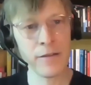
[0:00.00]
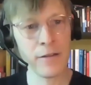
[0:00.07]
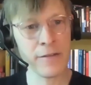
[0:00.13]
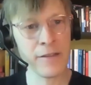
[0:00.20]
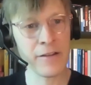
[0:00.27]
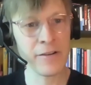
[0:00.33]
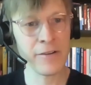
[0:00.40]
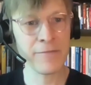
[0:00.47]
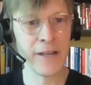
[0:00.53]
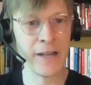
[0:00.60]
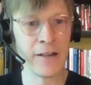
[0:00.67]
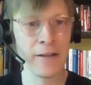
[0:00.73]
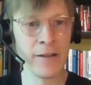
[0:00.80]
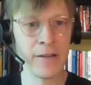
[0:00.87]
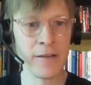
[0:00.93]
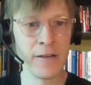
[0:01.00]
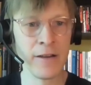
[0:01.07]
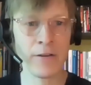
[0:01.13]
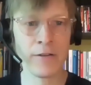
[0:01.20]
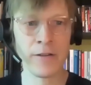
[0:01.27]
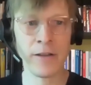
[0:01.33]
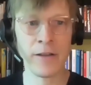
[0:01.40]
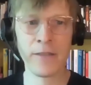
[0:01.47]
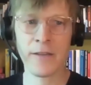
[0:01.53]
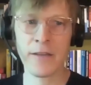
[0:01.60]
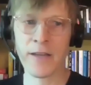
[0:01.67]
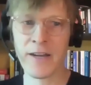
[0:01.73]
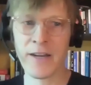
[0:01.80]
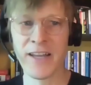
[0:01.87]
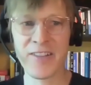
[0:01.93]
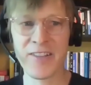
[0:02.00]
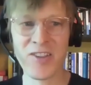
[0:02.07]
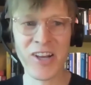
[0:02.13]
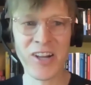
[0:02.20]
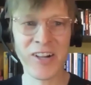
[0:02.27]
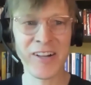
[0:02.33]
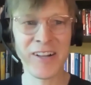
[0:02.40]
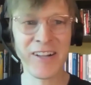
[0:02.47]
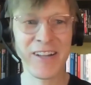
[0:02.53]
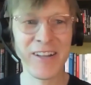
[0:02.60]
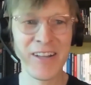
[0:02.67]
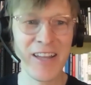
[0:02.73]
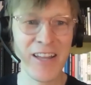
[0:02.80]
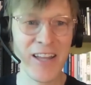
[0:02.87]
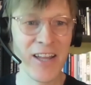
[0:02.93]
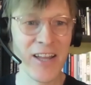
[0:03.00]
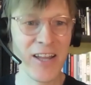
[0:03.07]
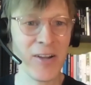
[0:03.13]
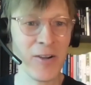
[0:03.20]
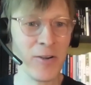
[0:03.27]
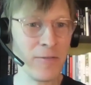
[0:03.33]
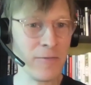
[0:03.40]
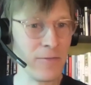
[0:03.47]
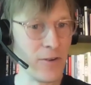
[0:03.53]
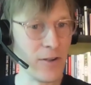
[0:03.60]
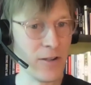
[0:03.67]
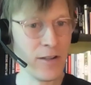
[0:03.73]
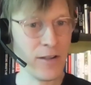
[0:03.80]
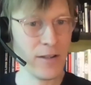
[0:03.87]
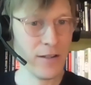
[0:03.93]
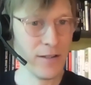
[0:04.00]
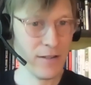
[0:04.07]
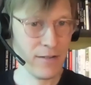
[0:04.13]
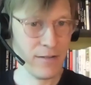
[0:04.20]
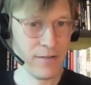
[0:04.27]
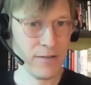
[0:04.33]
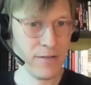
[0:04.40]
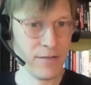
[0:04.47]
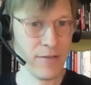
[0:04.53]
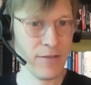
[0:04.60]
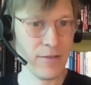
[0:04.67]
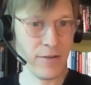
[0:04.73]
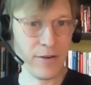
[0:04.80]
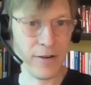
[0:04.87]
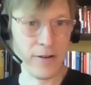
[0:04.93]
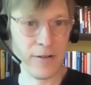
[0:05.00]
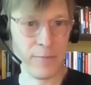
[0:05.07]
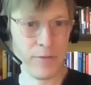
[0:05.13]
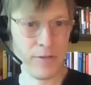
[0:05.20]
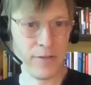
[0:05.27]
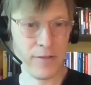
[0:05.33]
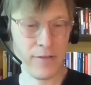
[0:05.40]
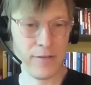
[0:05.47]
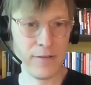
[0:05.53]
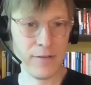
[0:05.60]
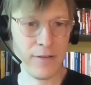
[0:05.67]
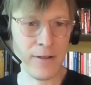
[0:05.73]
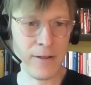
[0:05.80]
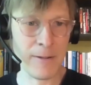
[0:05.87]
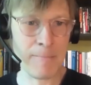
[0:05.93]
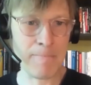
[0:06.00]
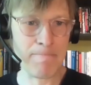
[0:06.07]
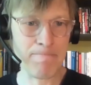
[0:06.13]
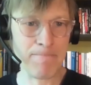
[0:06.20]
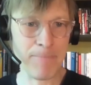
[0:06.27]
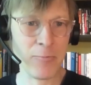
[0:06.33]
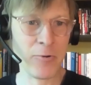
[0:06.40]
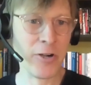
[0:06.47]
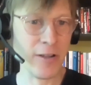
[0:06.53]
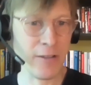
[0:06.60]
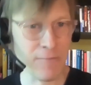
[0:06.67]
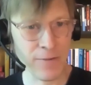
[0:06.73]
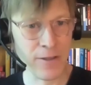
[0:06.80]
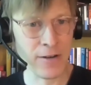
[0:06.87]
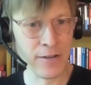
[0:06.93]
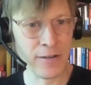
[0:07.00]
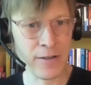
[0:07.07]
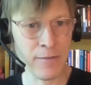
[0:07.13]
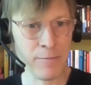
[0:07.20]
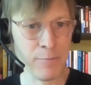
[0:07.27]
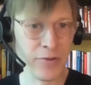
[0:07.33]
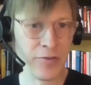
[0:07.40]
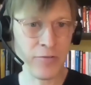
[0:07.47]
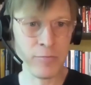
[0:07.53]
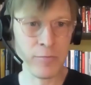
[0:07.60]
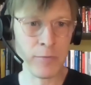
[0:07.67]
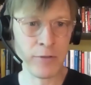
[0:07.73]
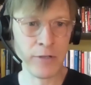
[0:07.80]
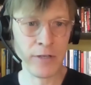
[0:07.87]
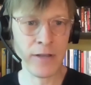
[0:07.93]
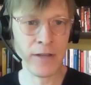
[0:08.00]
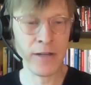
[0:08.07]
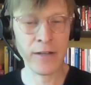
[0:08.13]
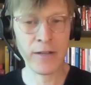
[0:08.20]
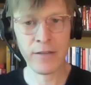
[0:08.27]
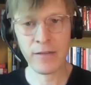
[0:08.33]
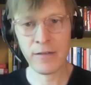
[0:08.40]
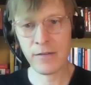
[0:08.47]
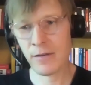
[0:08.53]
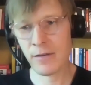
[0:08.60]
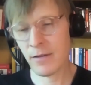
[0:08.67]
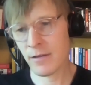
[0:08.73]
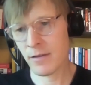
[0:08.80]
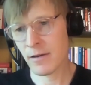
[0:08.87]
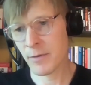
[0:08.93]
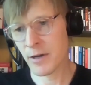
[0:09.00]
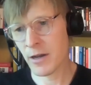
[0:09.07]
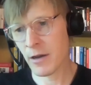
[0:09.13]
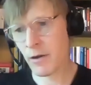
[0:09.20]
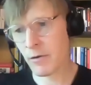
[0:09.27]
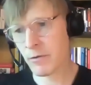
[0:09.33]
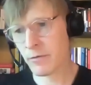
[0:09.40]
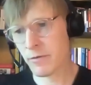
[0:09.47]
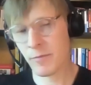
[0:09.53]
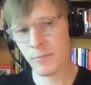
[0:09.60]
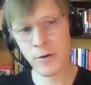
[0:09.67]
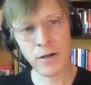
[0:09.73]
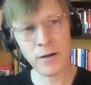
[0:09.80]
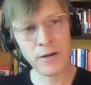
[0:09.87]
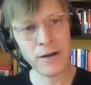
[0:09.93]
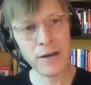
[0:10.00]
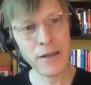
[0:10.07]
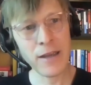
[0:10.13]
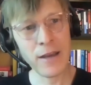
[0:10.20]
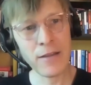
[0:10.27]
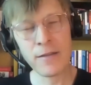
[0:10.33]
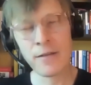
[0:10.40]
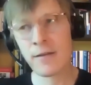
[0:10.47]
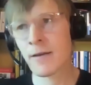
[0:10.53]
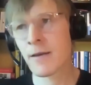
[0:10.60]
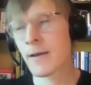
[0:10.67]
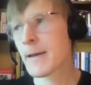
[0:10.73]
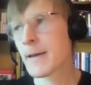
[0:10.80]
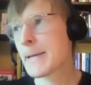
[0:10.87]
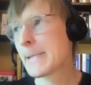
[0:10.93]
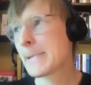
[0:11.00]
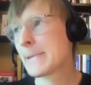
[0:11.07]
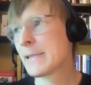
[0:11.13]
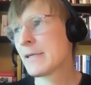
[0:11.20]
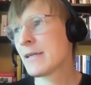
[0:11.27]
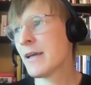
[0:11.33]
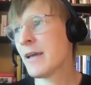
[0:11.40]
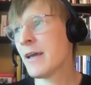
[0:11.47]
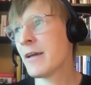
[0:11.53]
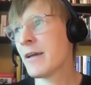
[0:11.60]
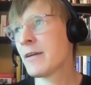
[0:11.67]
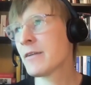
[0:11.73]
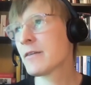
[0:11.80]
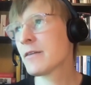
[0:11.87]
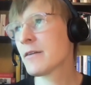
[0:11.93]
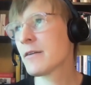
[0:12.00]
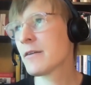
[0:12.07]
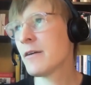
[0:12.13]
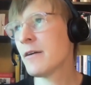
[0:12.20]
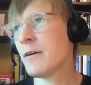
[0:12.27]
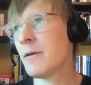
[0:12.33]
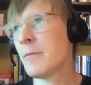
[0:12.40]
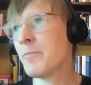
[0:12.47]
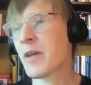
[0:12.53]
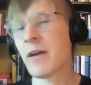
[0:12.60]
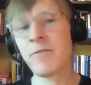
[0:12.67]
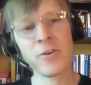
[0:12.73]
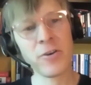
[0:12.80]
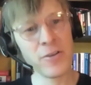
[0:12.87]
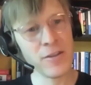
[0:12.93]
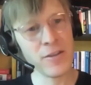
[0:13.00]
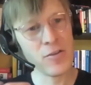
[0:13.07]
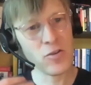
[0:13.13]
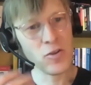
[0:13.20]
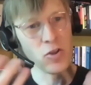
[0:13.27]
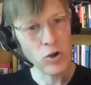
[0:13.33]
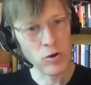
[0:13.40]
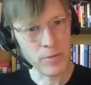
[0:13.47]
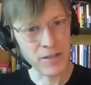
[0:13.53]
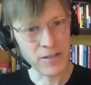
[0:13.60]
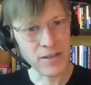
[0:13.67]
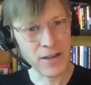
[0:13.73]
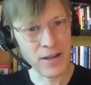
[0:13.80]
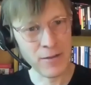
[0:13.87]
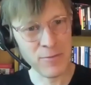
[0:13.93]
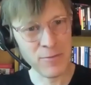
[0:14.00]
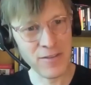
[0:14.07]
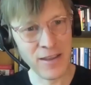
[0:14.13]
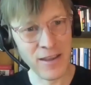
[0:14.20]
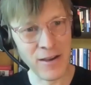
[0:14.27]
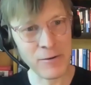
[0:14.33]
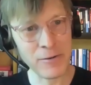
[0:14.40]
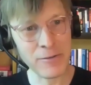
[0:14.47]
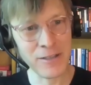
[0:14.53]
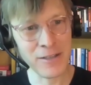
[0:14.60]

Silicon Valley is kind of like the NHL of startups, whereas Finland presumably then is somehow smaller, I guess. And I've heard this so many times now